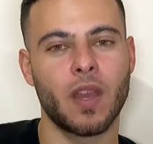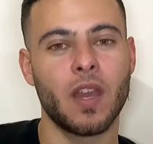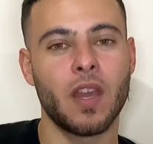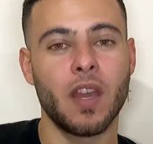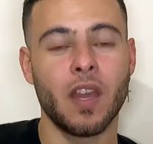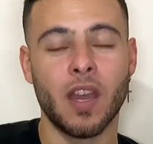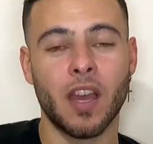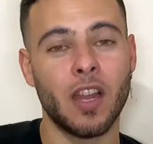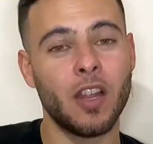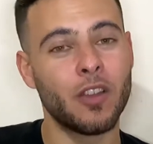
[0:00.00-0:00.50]

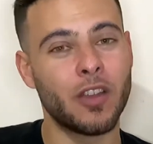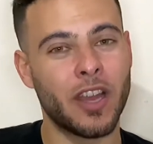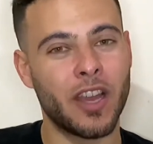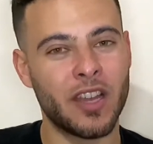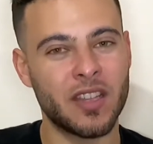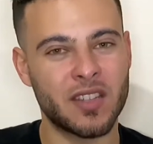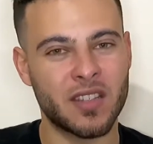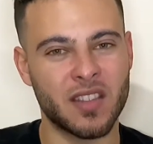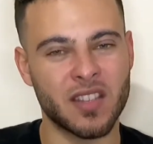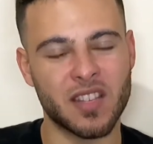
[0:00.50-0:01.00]
Hello guys,
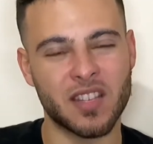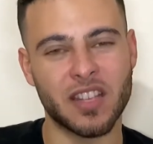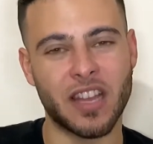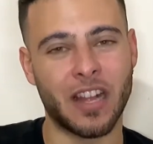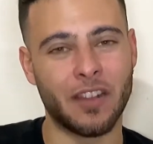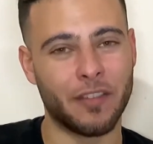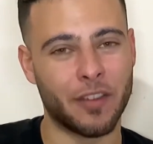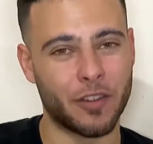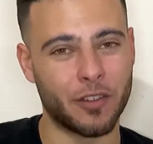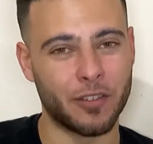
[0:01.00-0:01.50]
this is
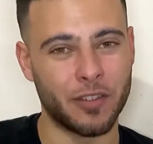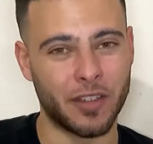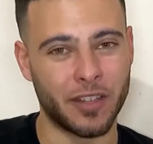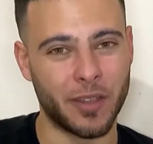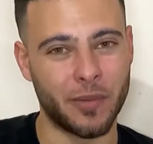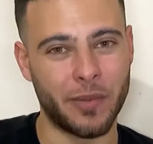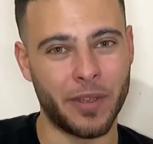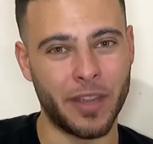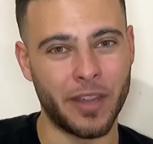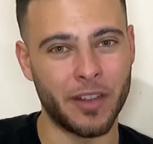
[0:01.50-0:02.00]
Alvaro and I'm
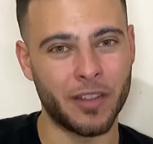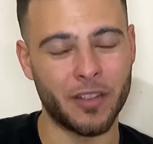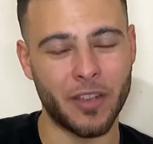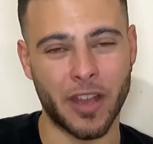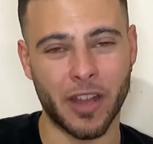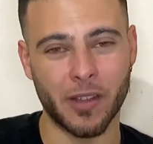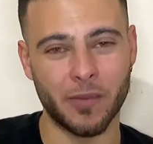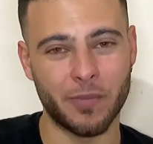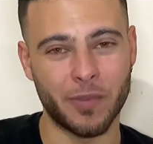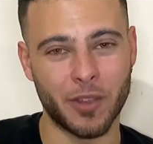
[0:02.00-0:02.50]
here to
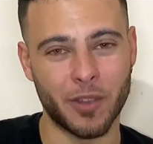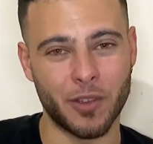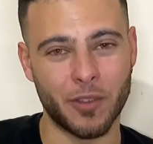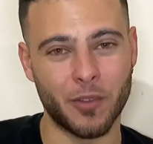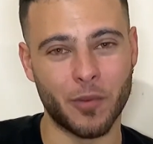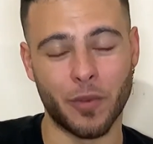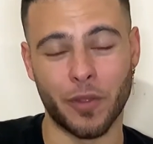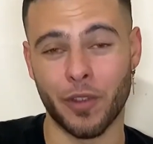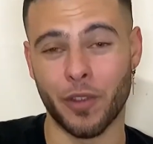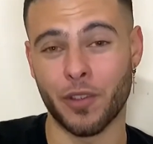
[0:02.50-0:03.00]
help you
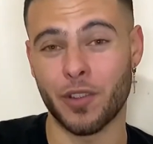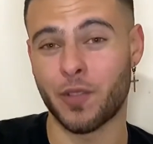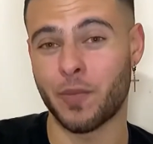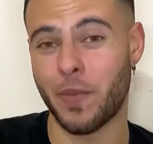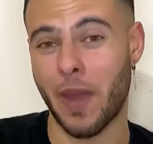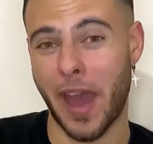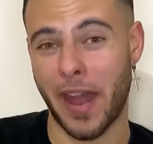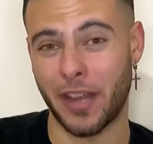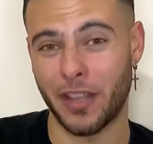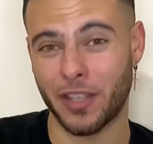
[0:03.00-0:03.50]
with your
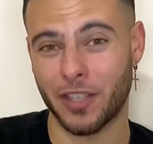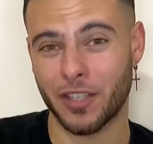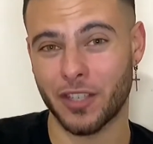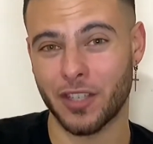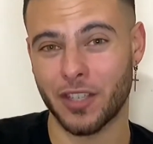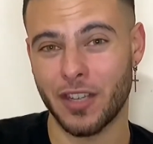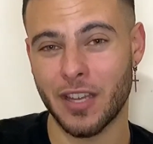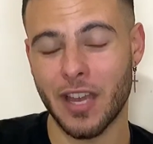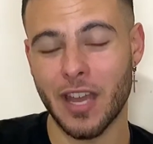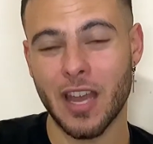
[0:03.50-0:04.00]
Spanish.
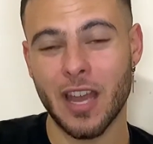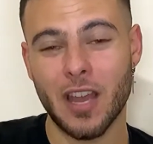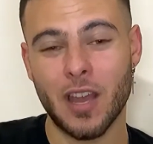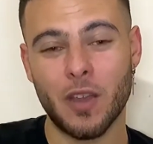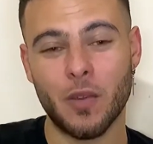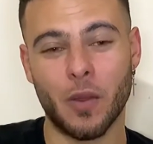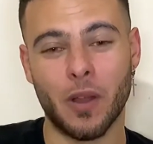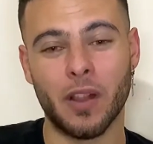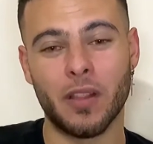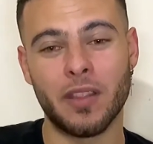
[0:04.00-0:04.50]

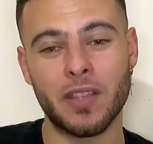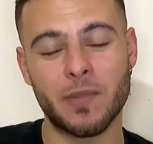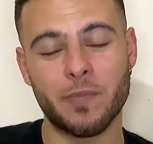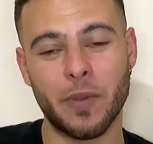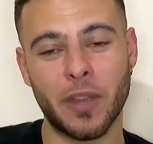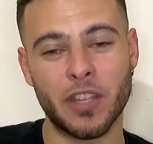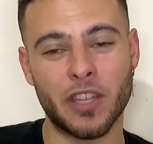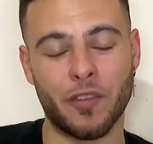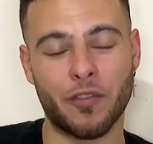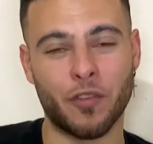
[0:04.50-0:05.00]
Well, this page
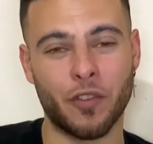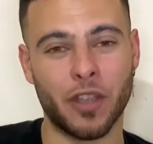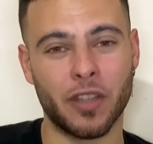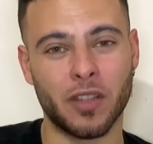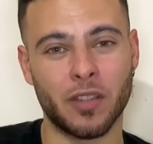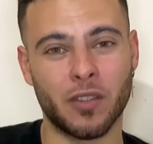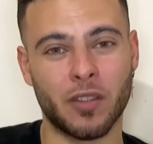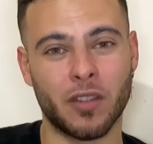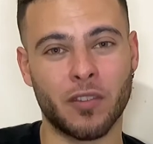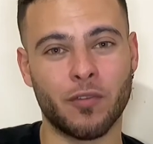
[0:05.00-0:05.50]
I've
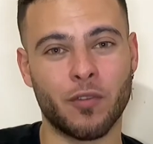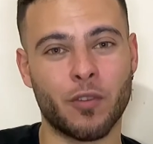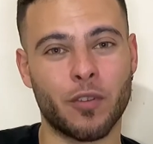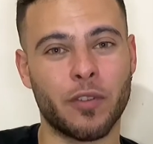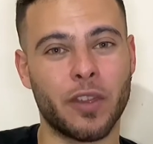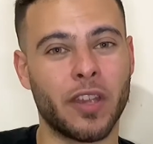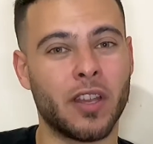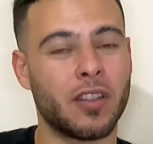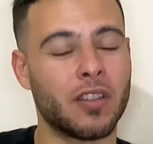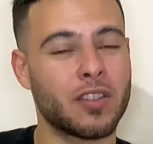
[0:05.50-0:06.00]
created for
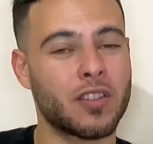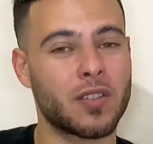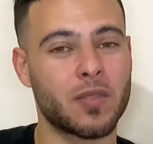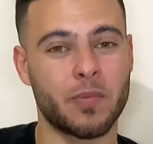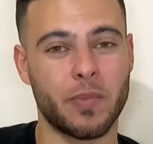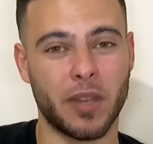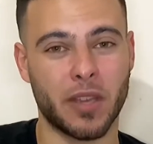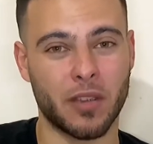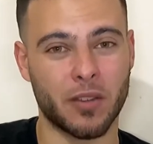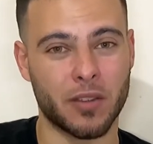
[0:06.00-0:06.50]
English
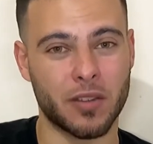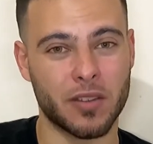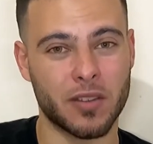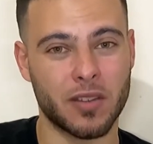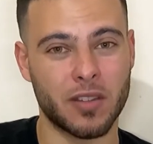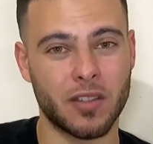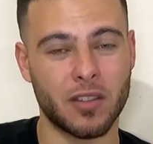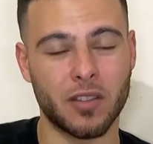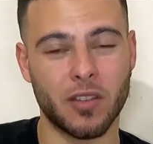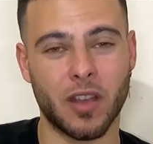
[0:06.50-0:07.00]
speakers
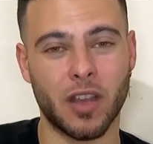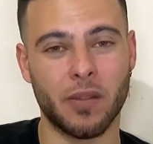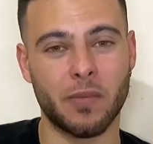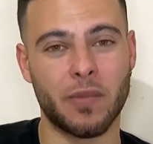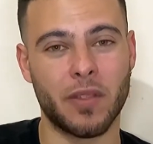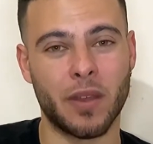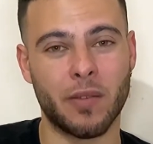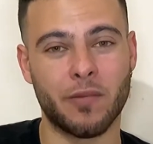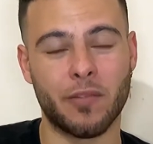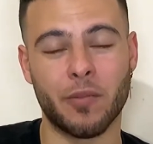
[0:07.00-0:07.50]
to help
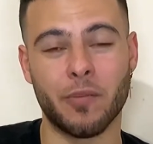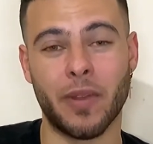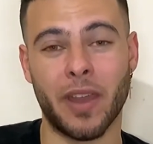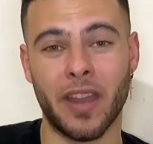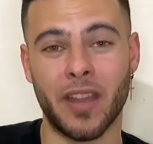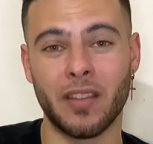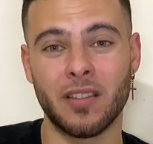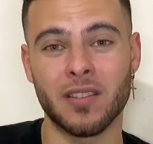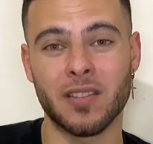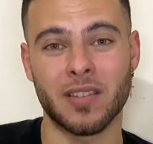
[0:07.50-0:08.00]
them from A
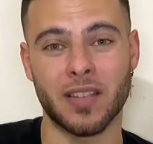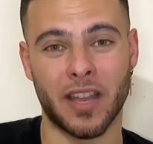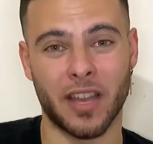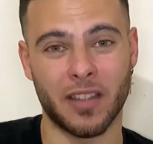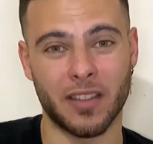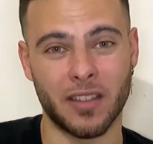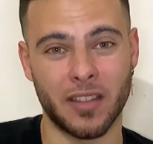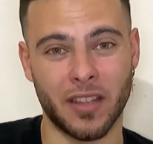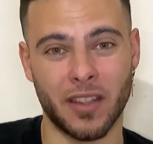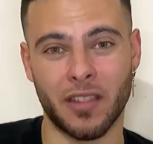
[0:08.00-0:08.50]
to Z
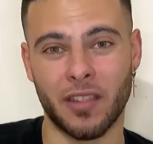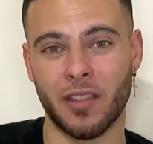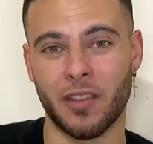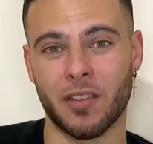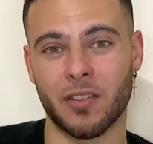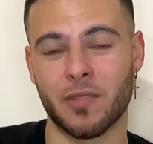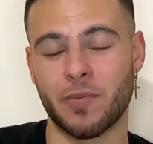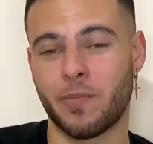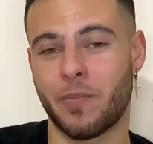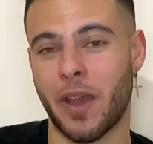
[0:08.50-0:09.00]
in their
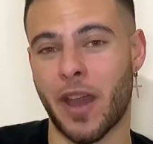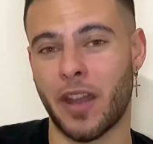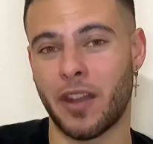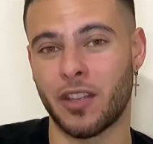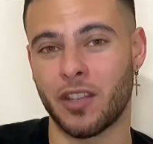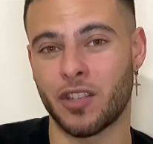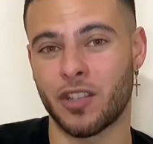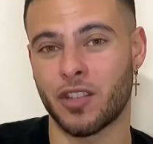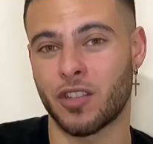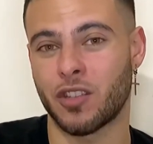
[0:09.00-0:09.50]

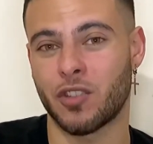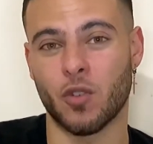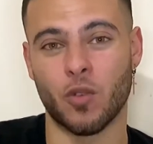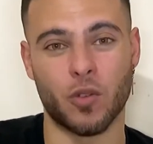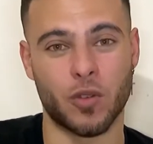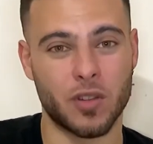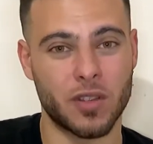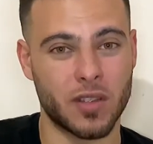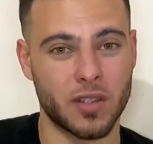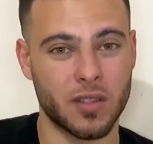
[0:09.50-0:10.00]
Spanish
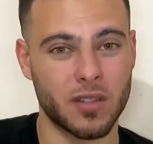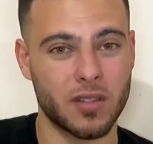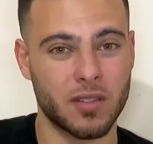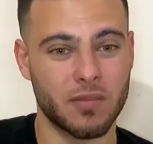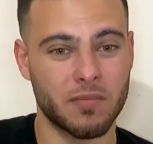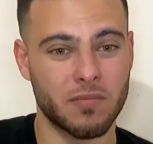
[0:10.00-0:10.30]
courses.